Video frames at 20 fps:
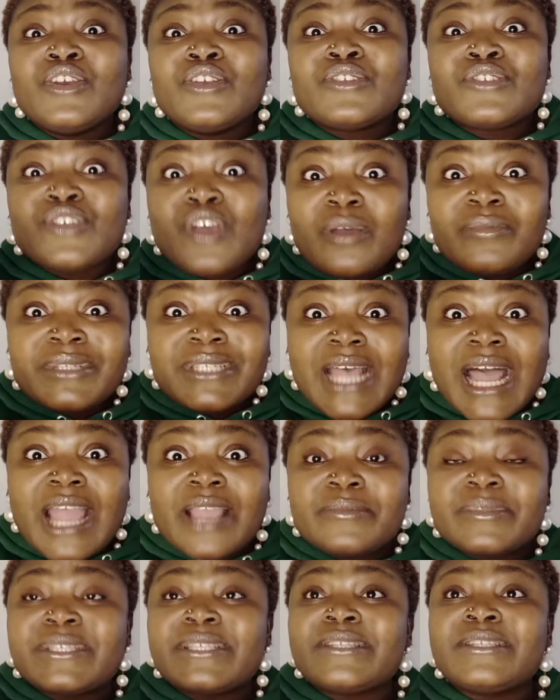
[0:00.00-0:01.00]

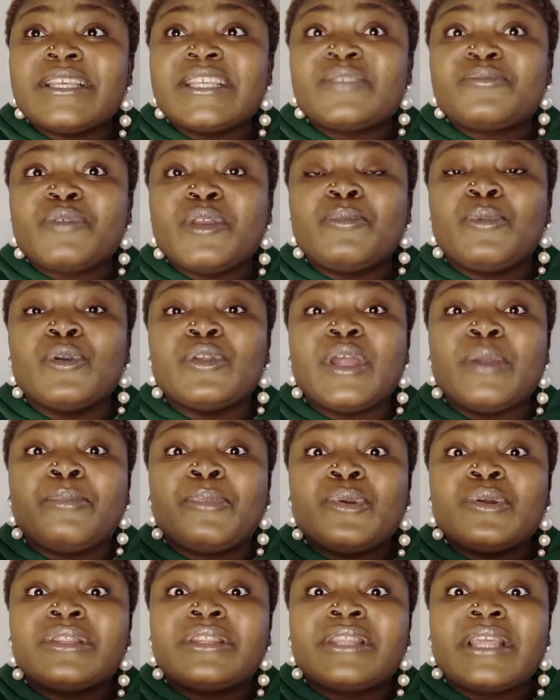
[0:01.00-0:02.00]
sometimes these people, they
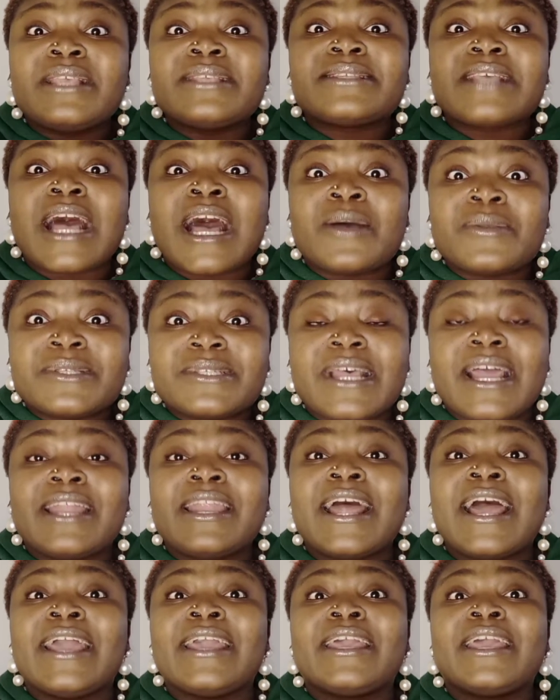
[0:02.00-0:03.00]
put things
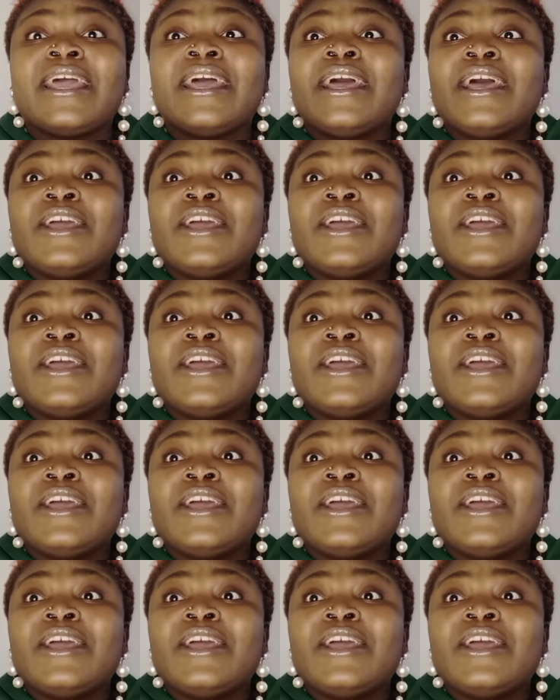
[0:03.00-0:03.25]
outside, like